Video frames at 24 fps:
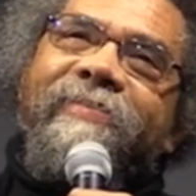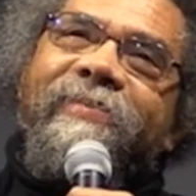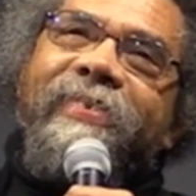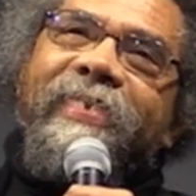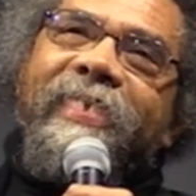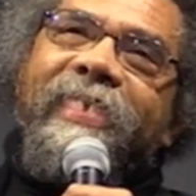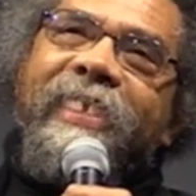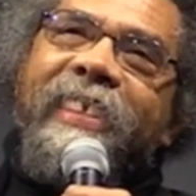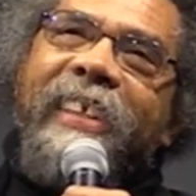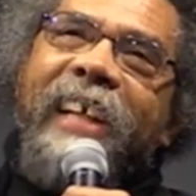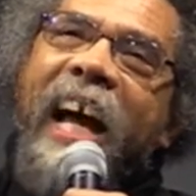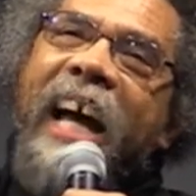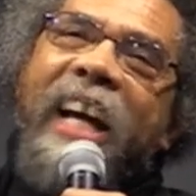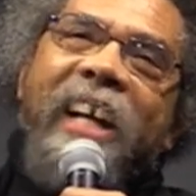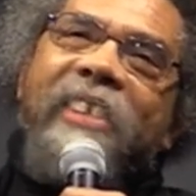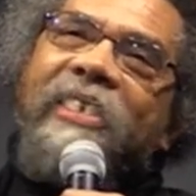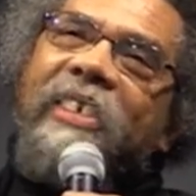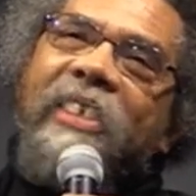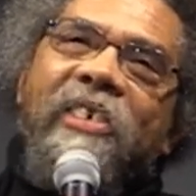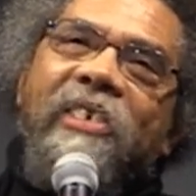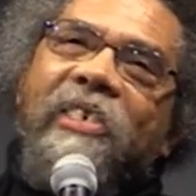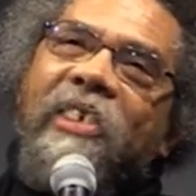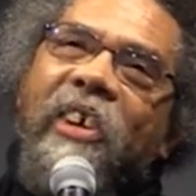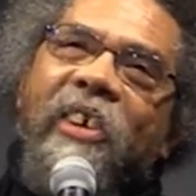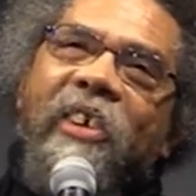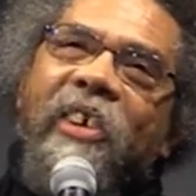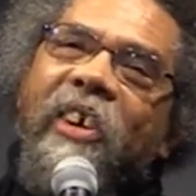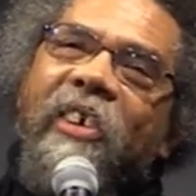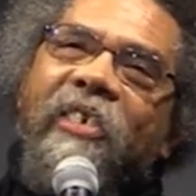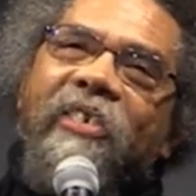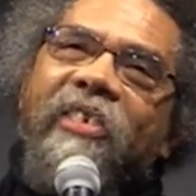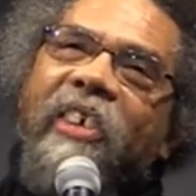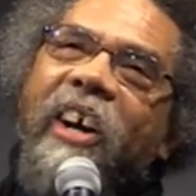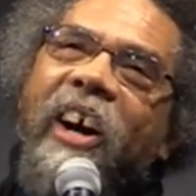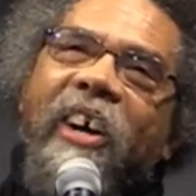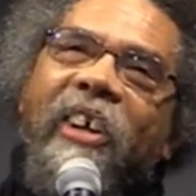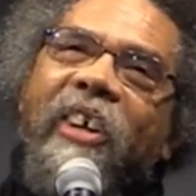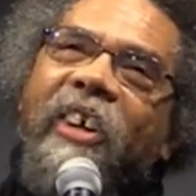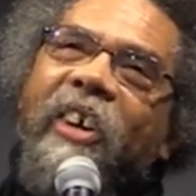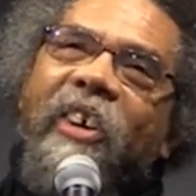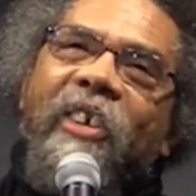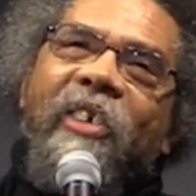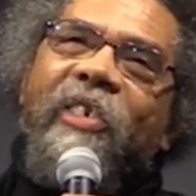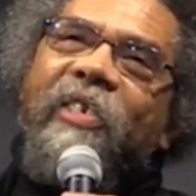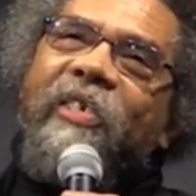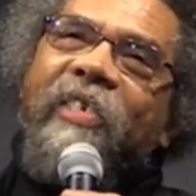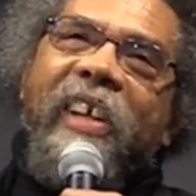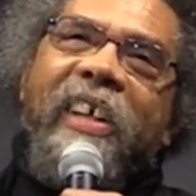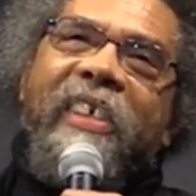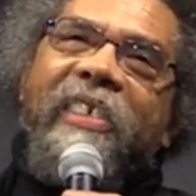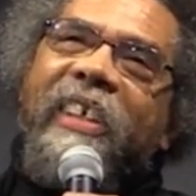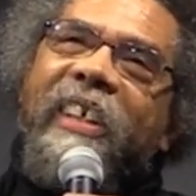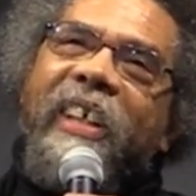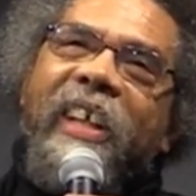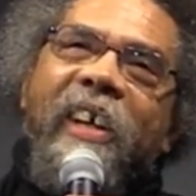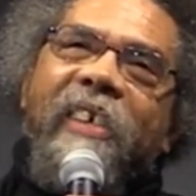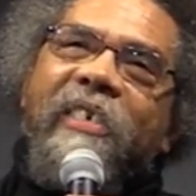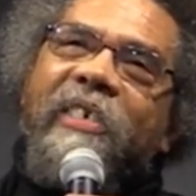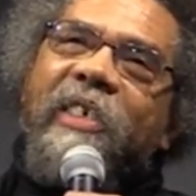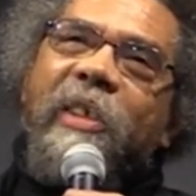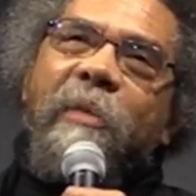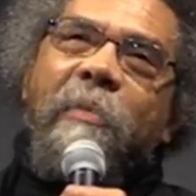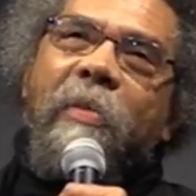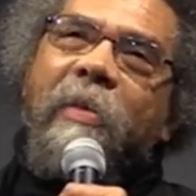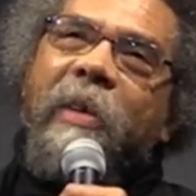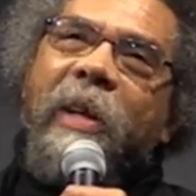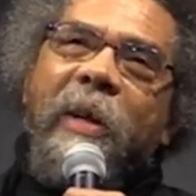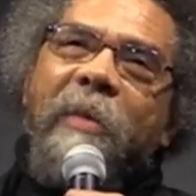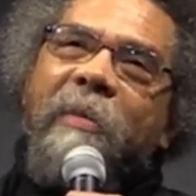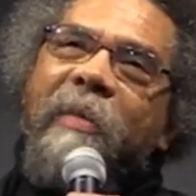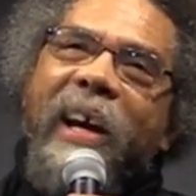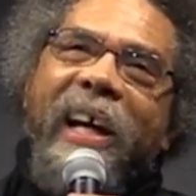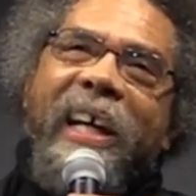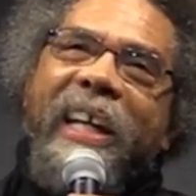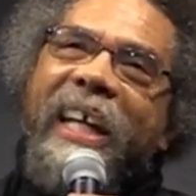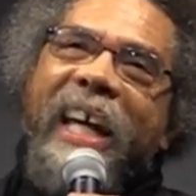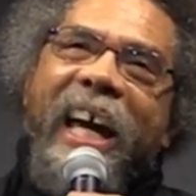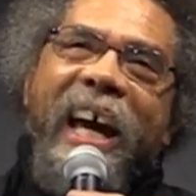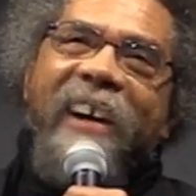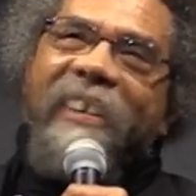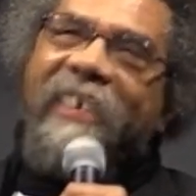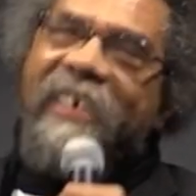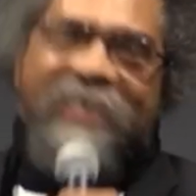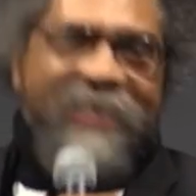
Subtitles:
I could just turn on John Coltrane's "The Love Supreme" right now and sit